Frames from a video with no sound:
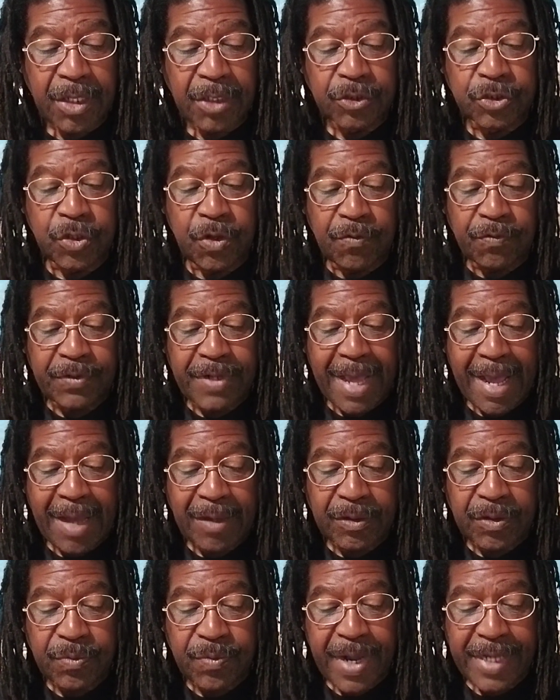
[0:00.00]

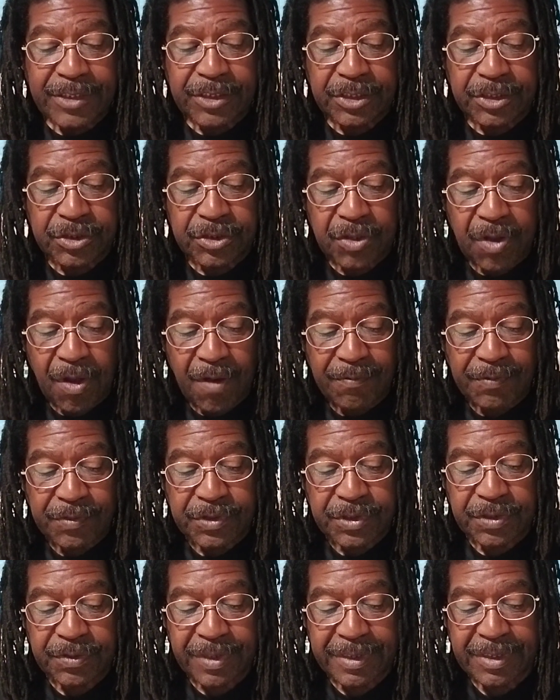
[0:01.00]
Juvenile corrections
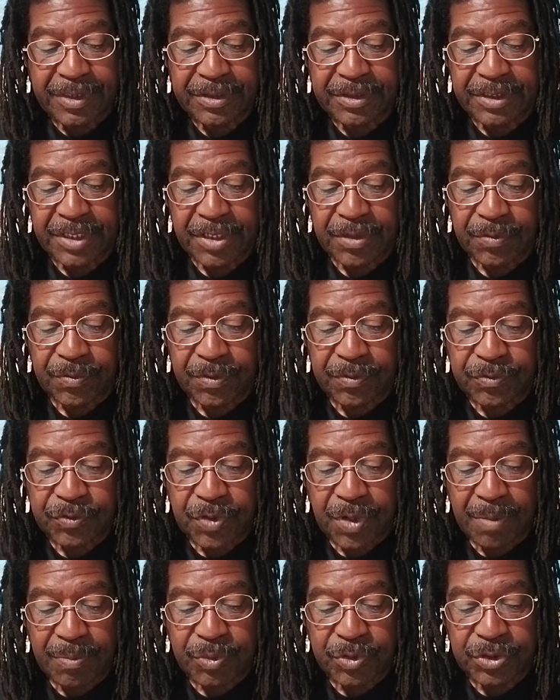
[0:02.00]
officer at the Center of
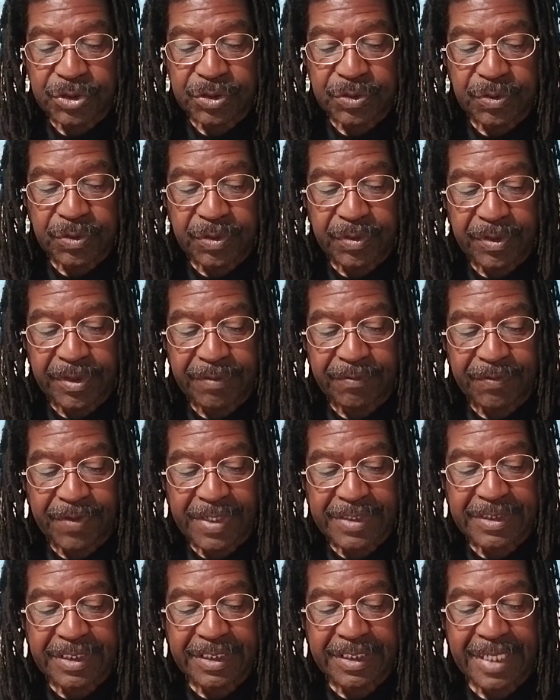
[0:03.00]
Troubleshooter
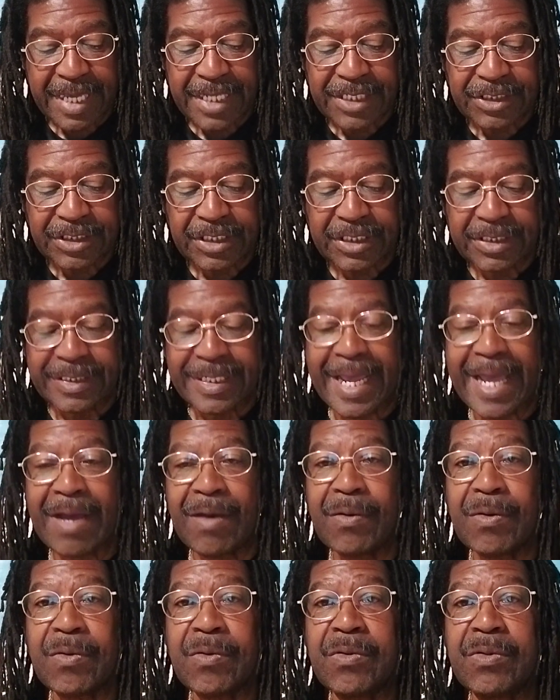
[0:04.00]
investigation
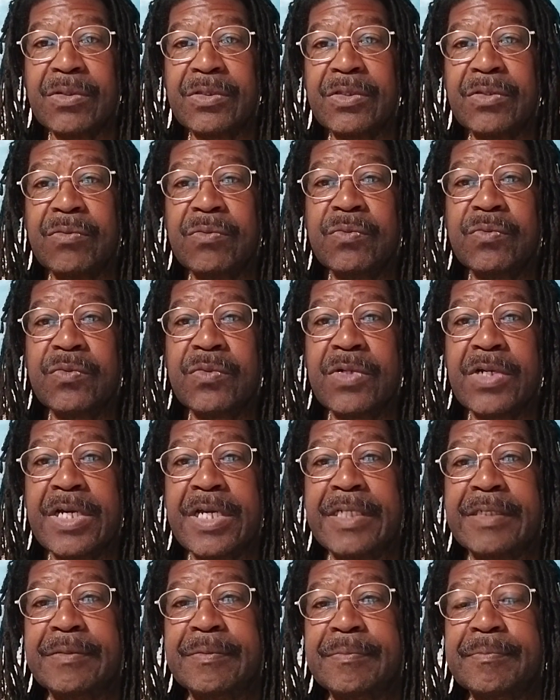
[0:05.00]
now on the
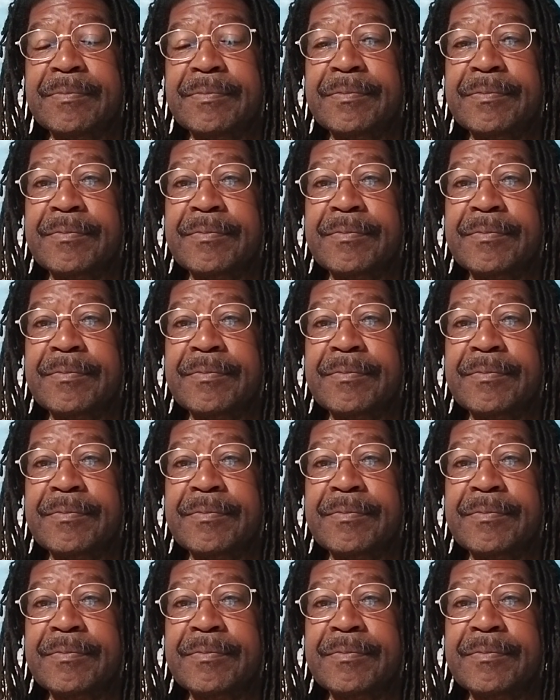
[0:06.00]
run.